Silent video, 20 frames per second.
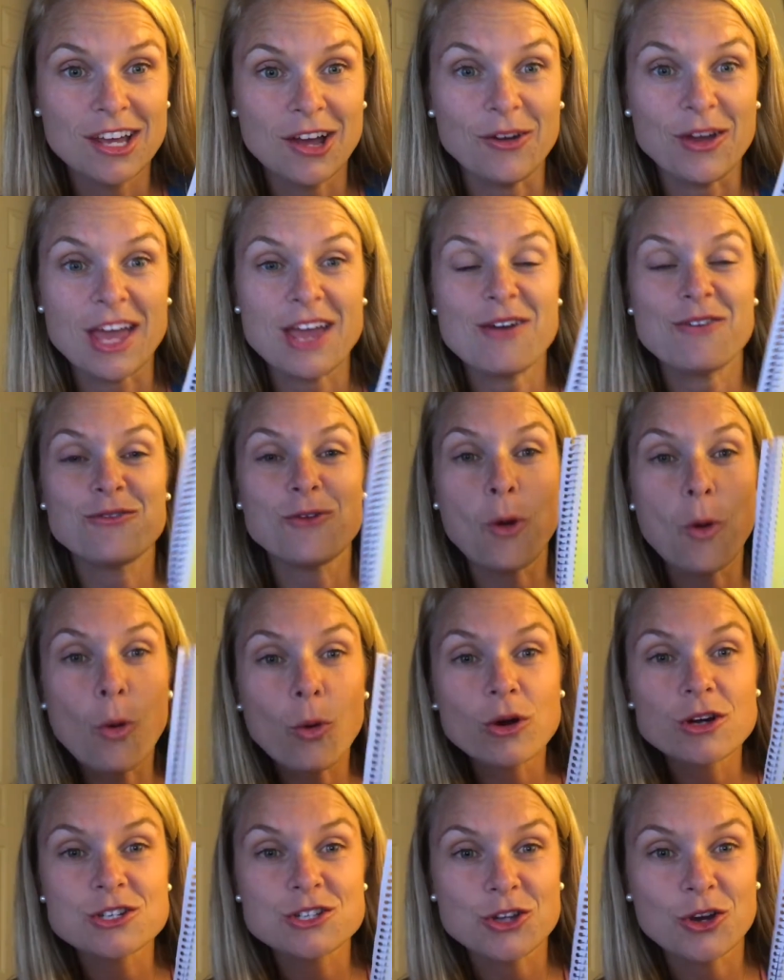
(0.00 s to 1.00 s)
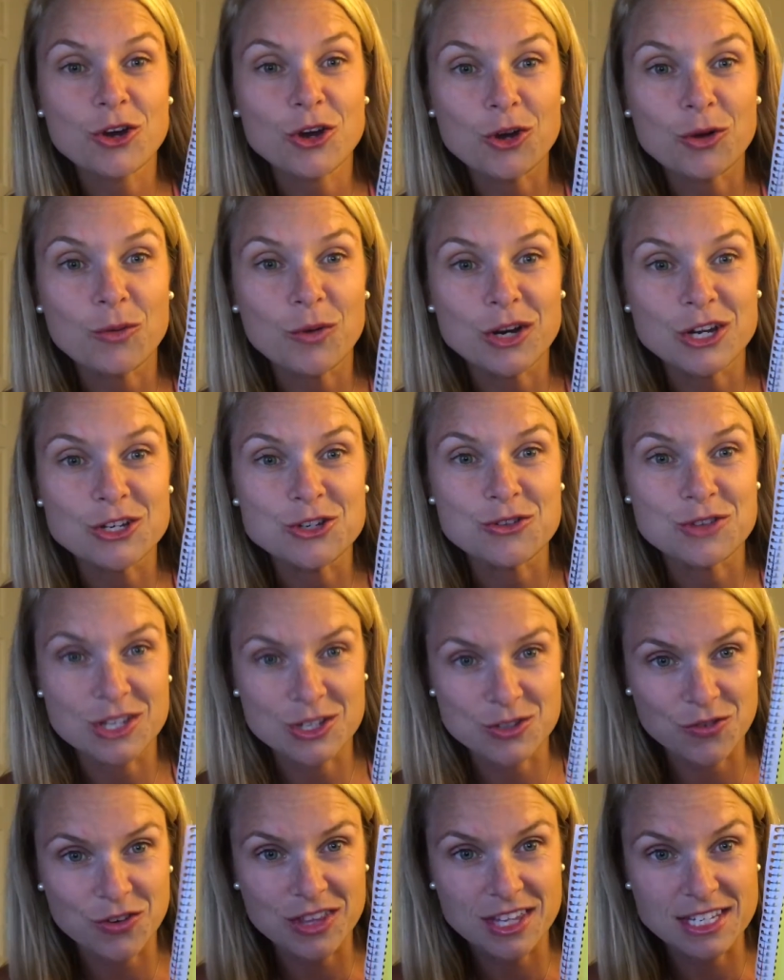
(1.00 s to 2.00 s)
Okay, of course they're going to want to do
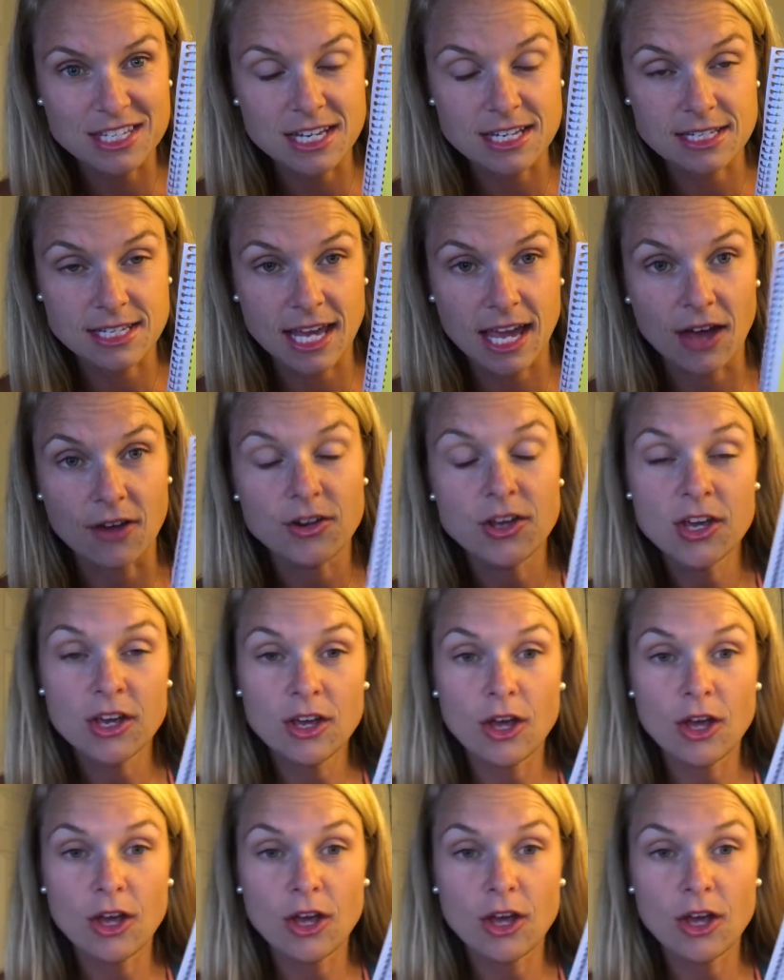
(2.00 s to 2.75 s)
this for the discount.